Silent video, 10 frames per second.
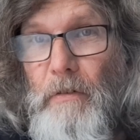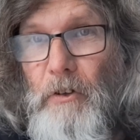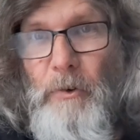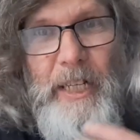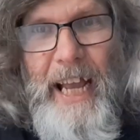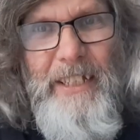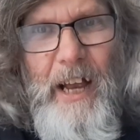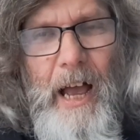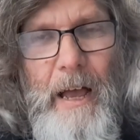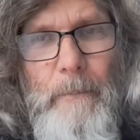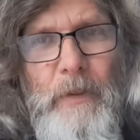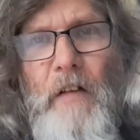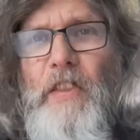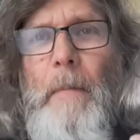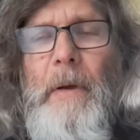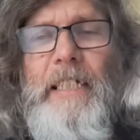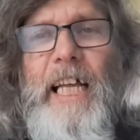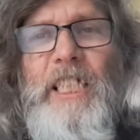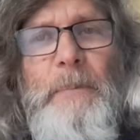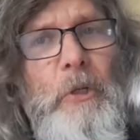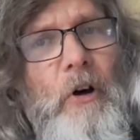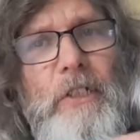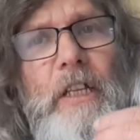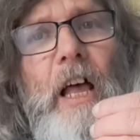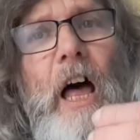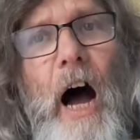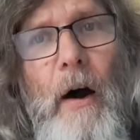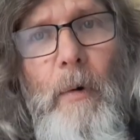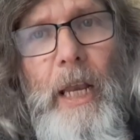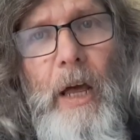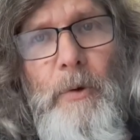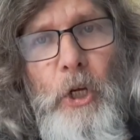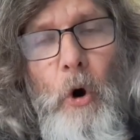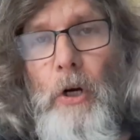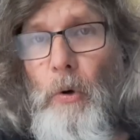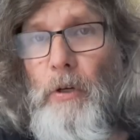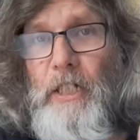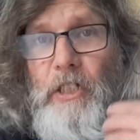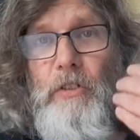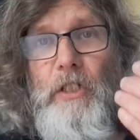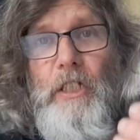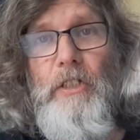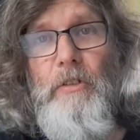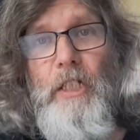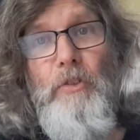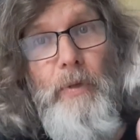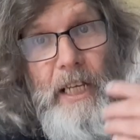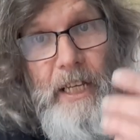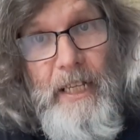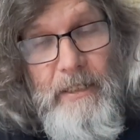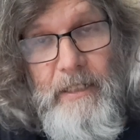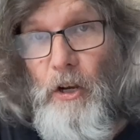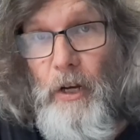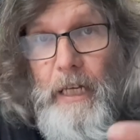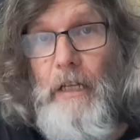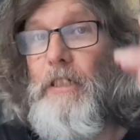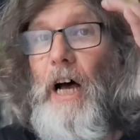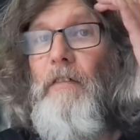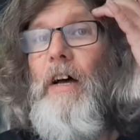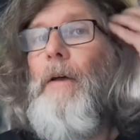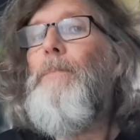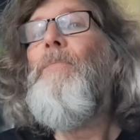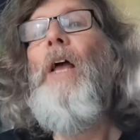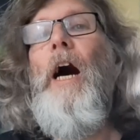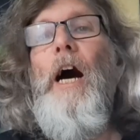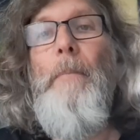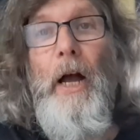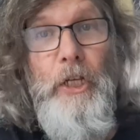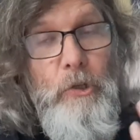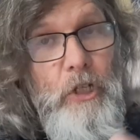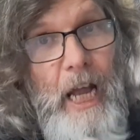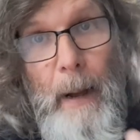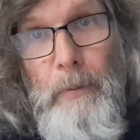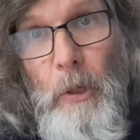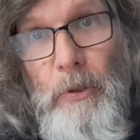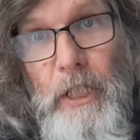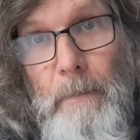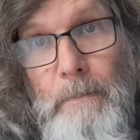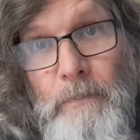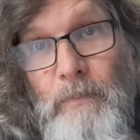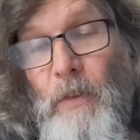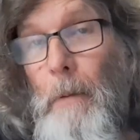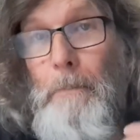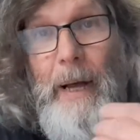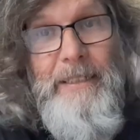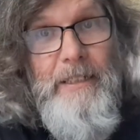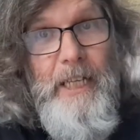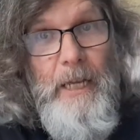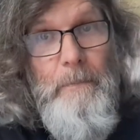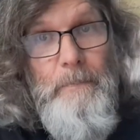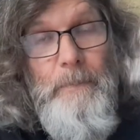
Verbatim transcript: creator, if that makes sense, because while I record all these these these readings and all that kind of stuff, um, I usually upload them monthly